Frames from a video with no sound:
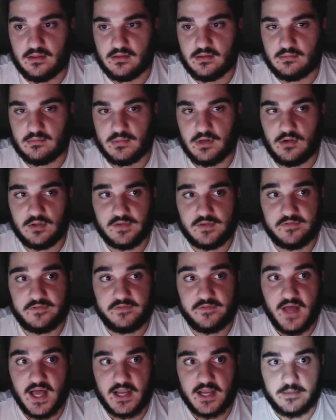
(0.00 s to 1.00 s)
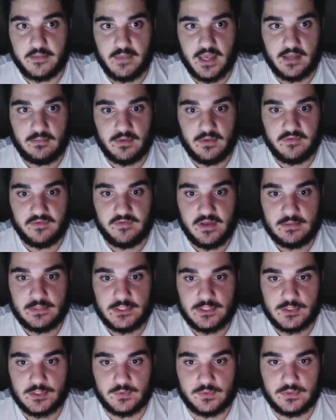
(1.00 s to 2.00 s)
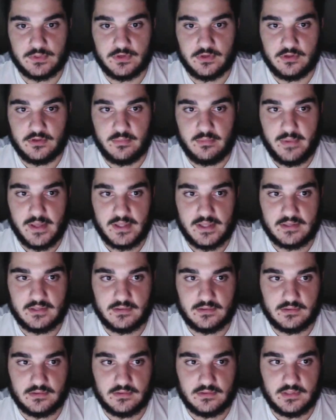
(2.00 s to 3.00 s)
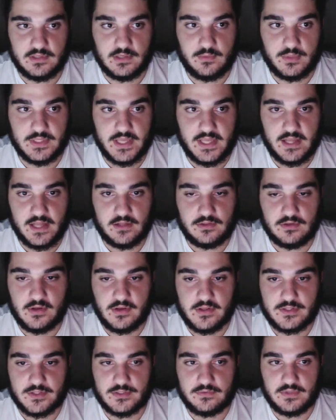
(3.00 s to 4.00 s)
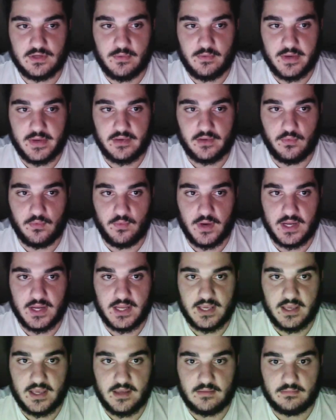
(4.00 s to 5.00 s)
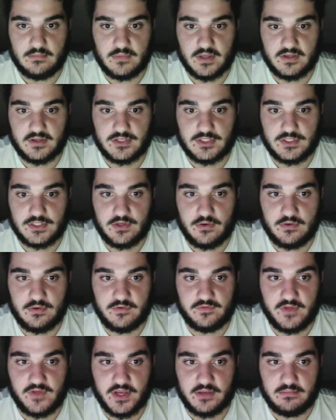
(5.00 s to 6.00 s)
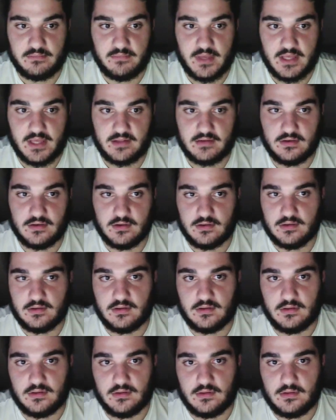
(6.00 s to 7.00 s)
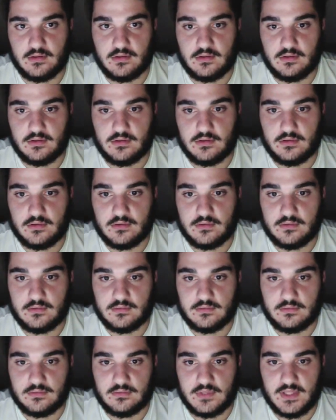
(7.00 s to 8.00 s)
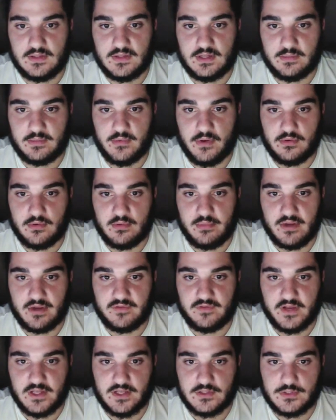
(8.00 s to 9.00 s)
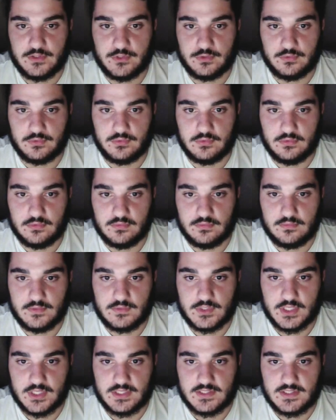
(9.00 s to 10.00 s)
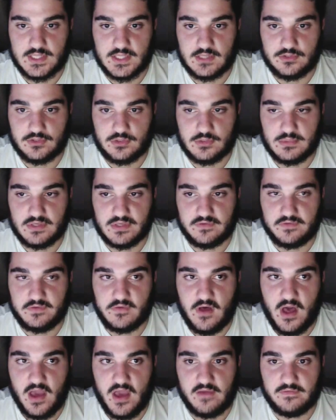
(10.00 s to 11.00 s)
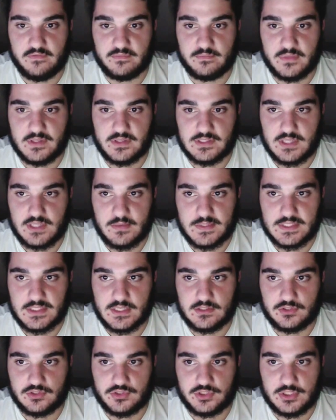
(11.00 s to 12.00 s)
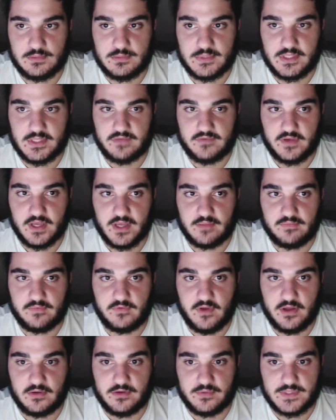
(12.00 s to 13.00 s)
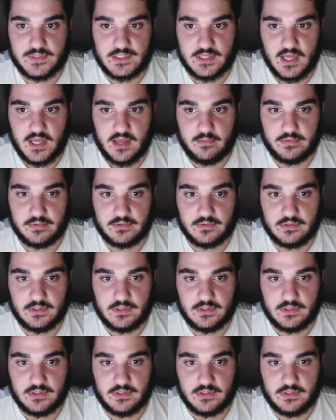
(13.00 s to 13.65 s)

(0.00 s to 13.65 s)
But holy fuck, man, my family just wouldn't go to bed. Like, what the hell are you guys doing awake at 1 a.m.? Like, just go to fucking bed. And I ended up going to bed at fucking 2. So I had to start streaming at 5, and by the time I started streaming, the FA Cup final was going to happen.